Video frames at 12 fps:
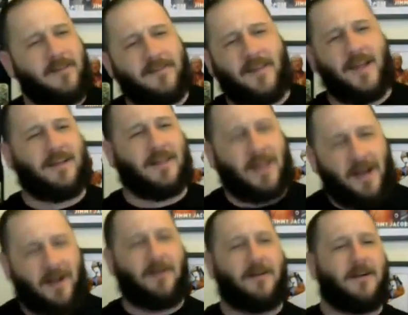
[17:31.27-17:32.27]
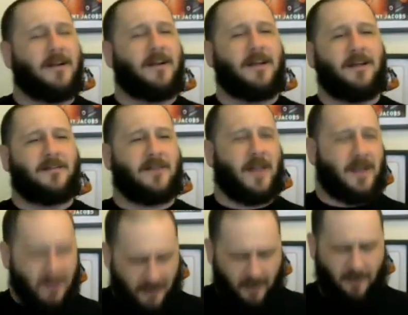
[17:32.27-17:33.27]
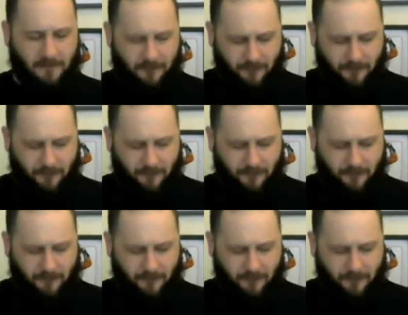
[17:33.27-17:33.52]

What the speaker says: St. Clair in St. Clair.